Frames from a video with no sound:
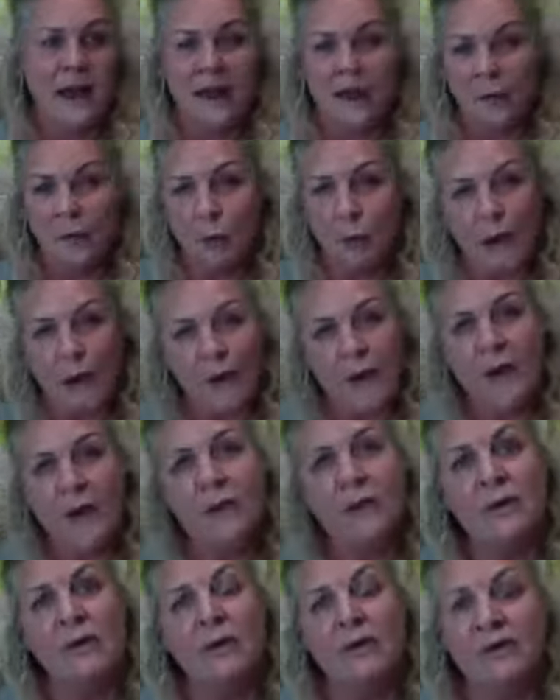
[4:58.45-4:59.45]
Where are
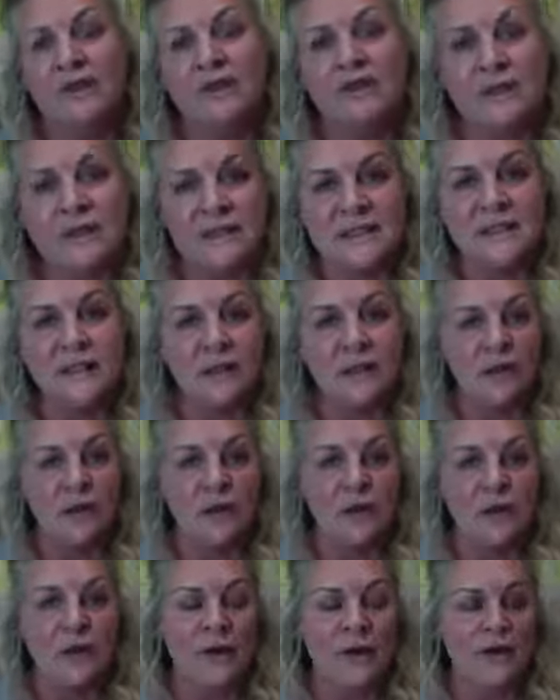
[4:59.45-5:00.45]
you not trusting in
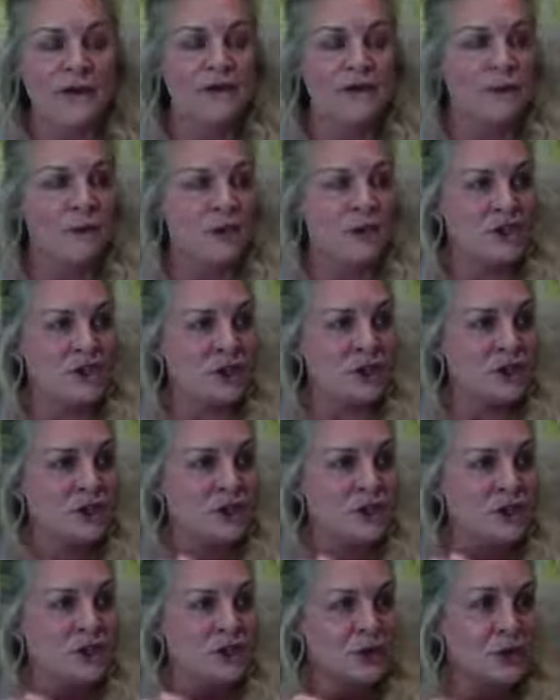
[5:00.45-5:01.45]
your own intuition
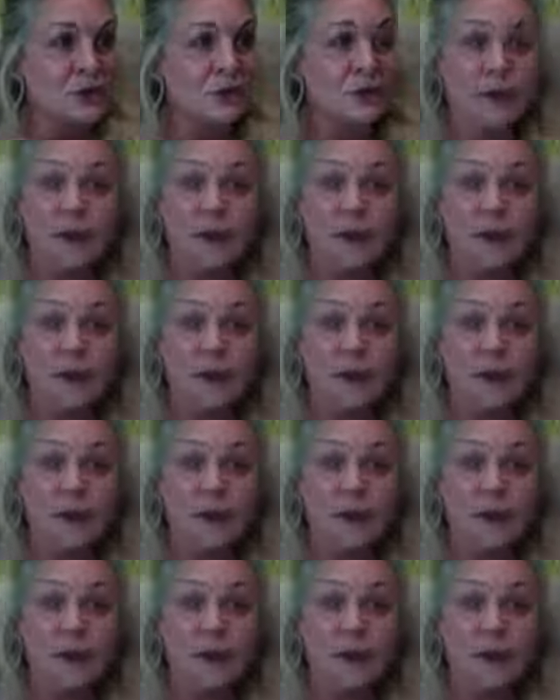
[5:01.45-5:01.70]
to